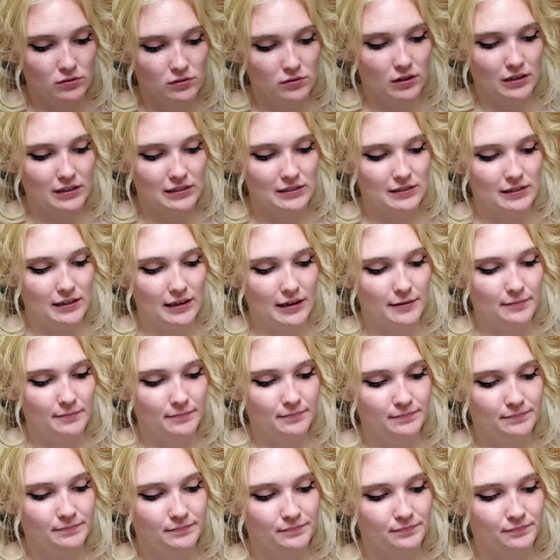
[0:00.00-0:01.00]
Let's see.
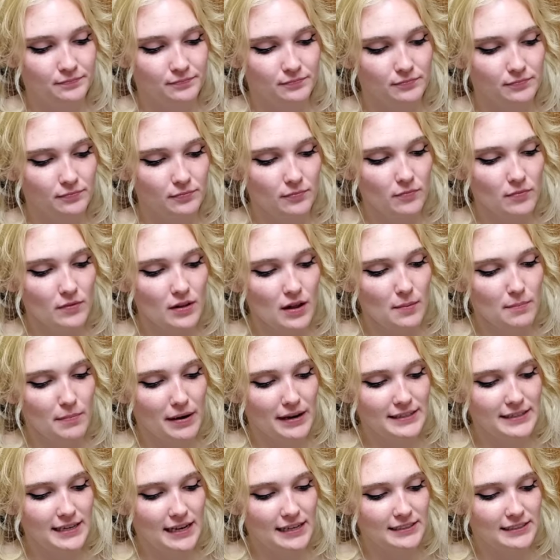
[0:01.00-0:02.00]

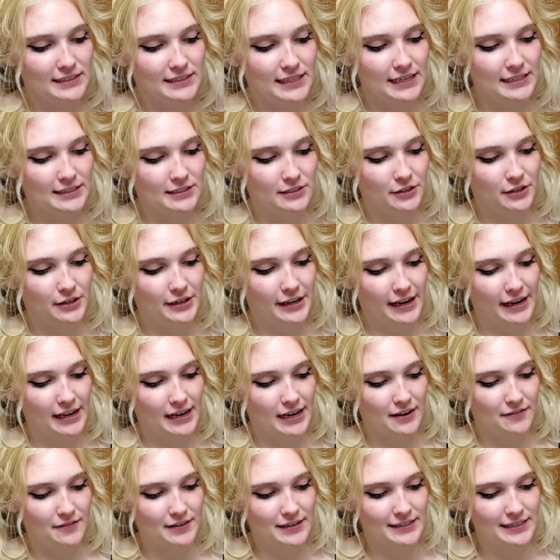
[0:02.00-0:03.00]
My test taster can't
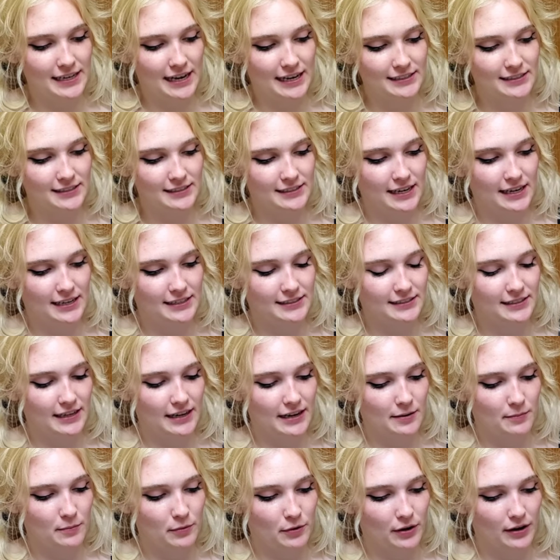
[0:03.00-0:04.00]
even test taste
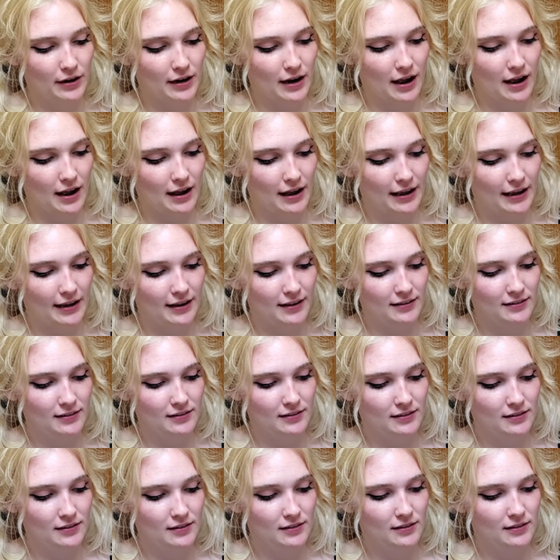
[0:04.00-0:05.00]
anymore, Kai.
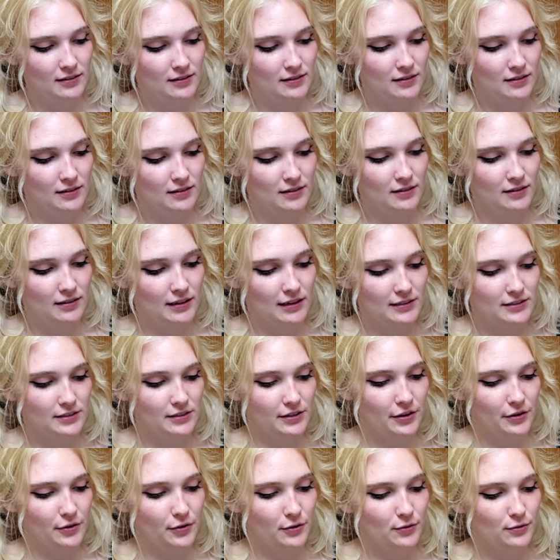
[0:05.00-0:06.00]

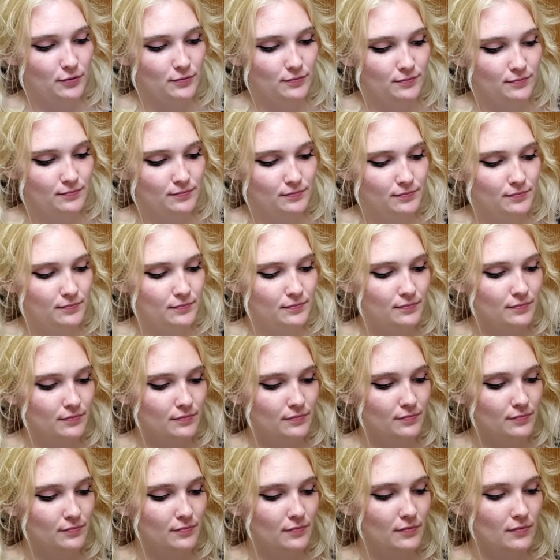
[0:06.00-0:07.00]
Yeah. That's,
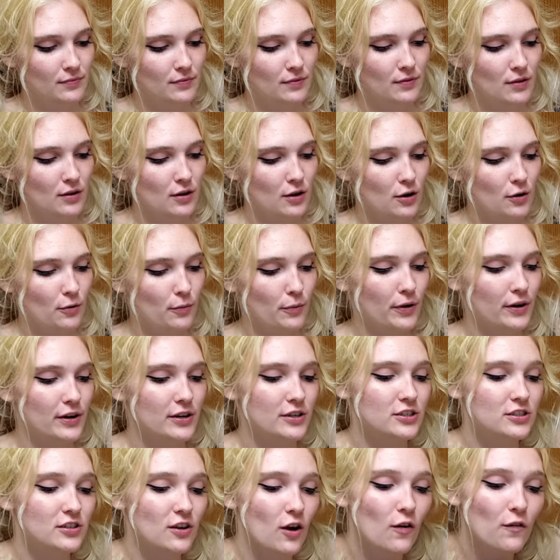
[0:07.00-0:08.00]
That's me. We're
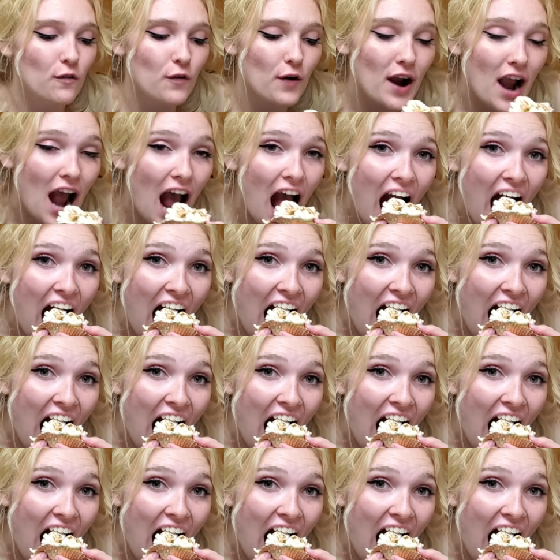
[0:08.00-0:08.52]
gonna I... just go for it.